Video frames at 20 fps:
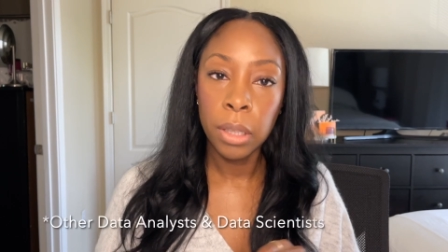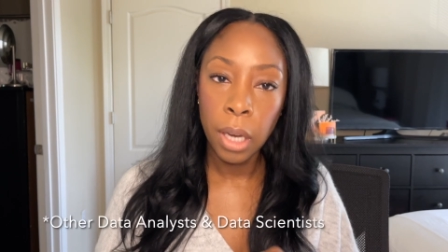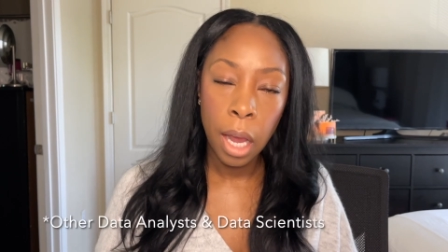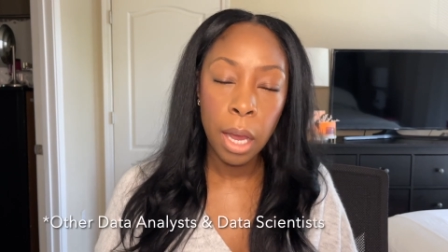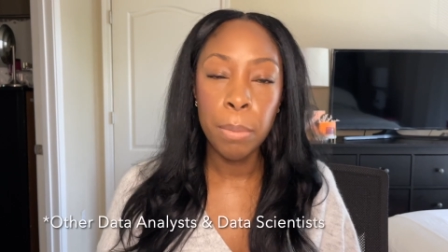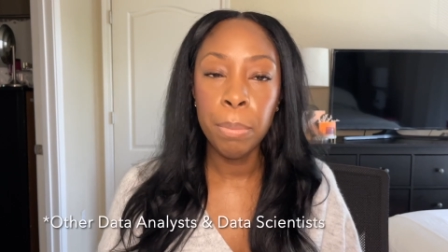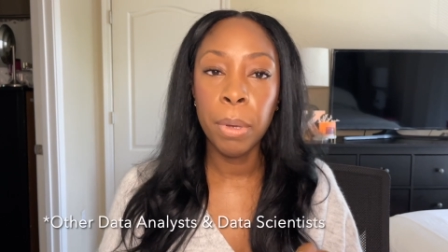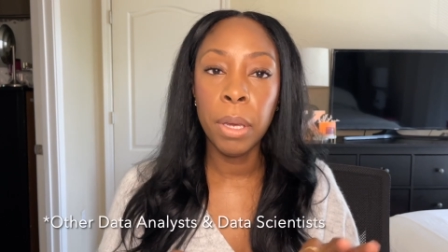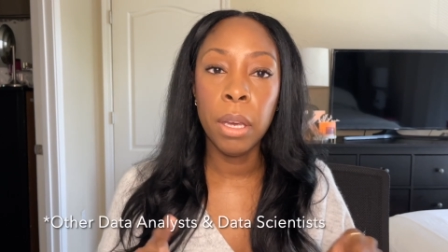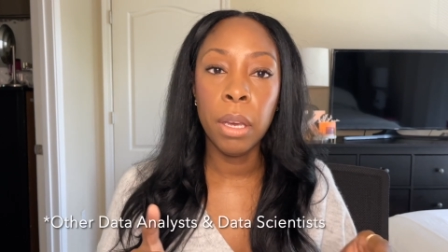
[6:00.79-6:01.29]

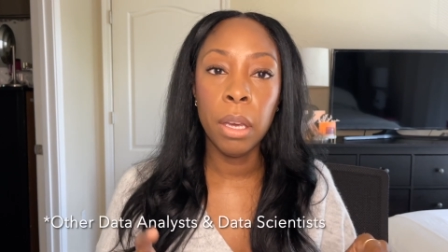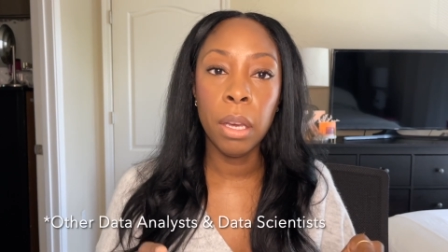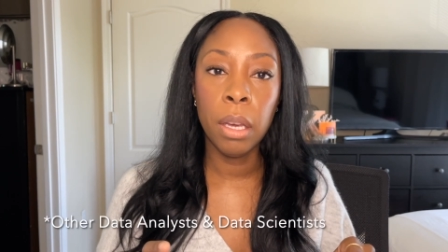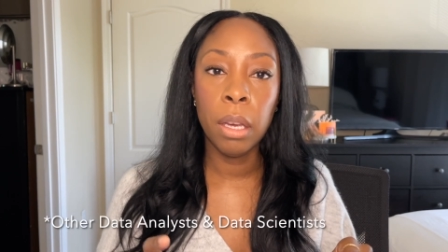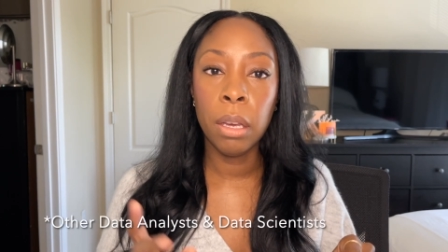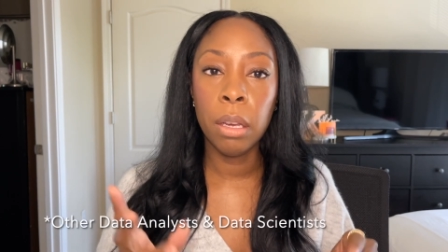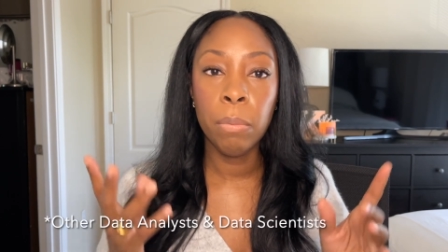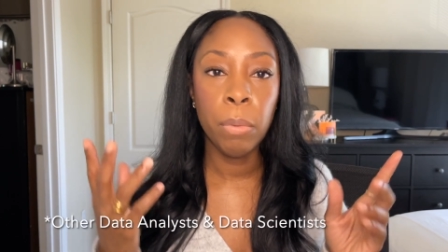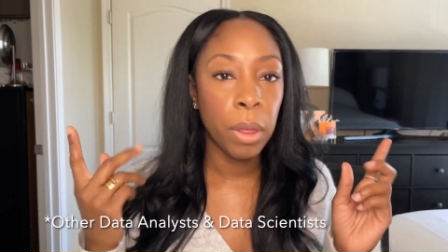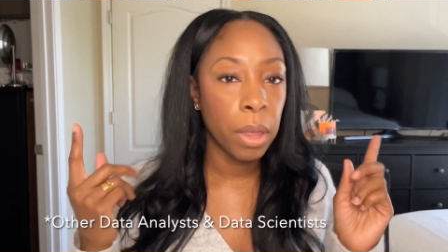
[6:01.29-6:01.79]

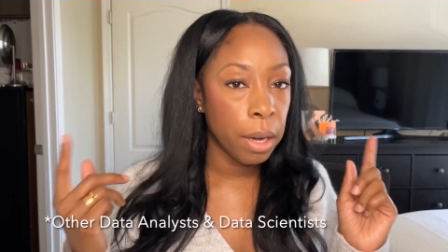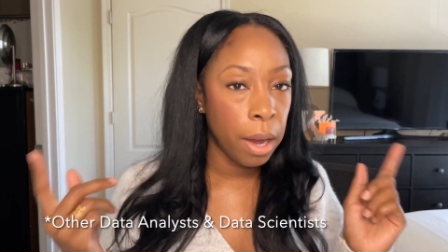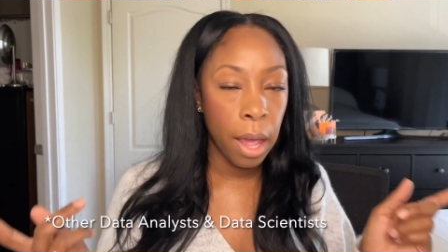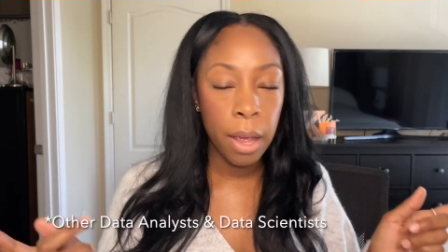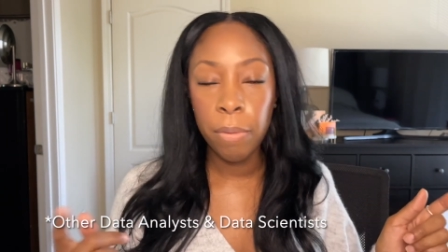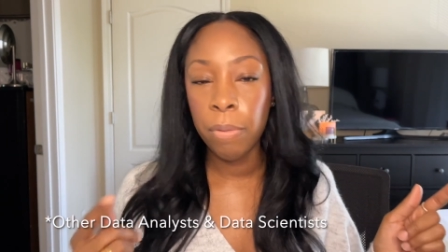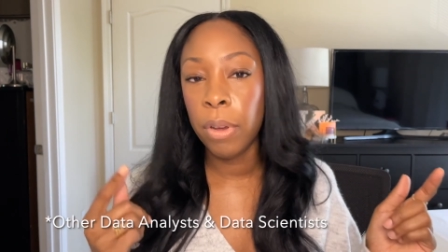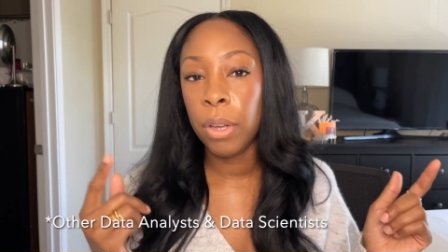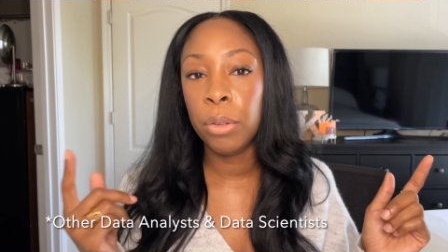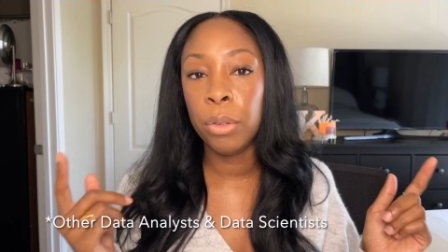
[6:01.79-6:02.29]
typing with their
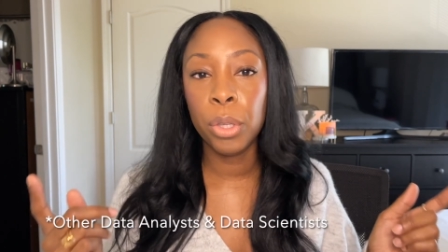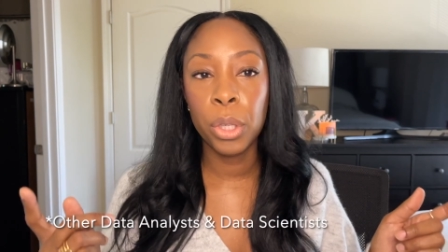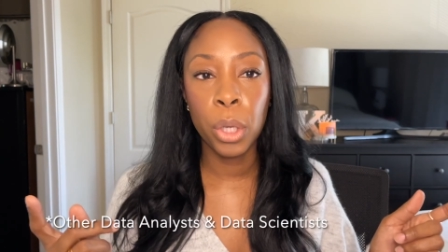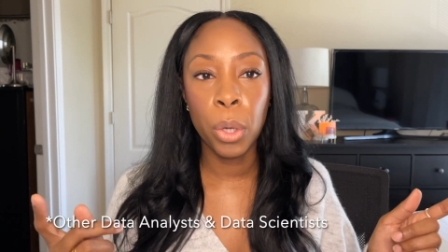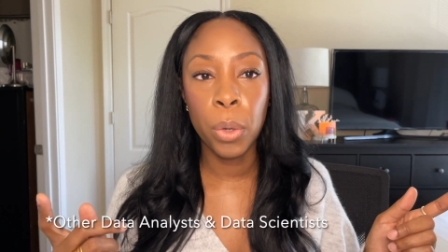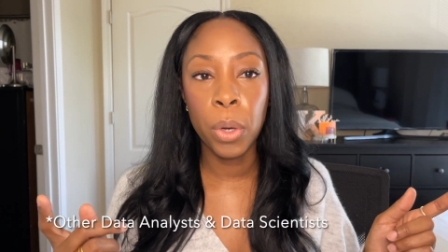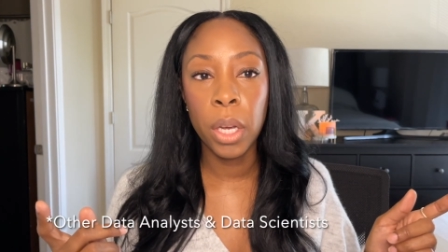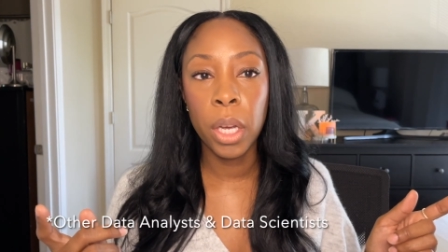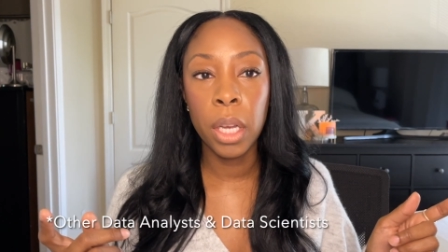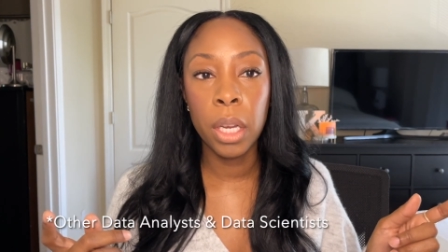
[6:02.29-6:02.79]
headphones
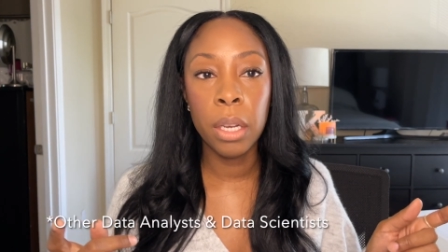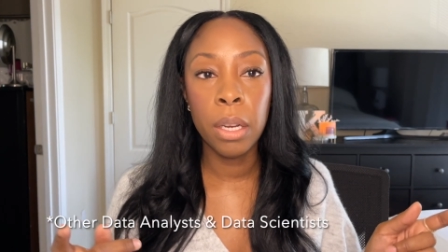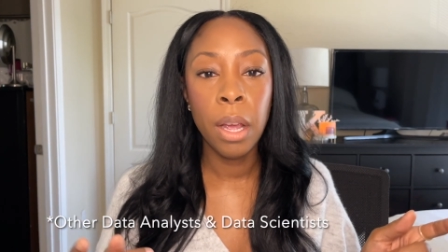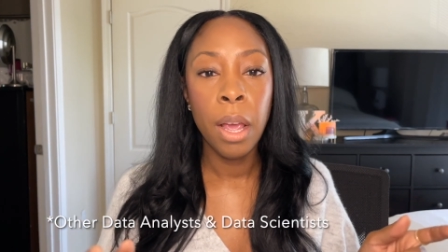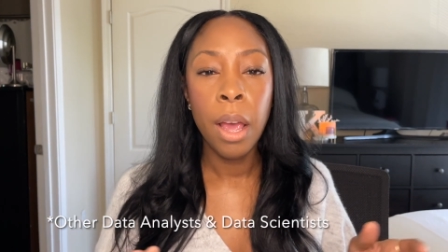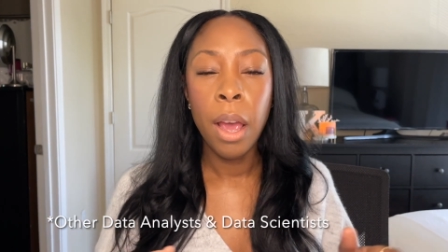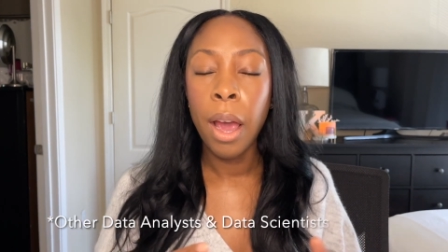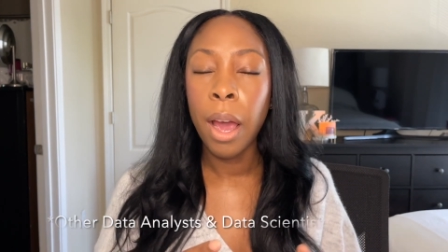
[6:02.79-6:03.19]
on.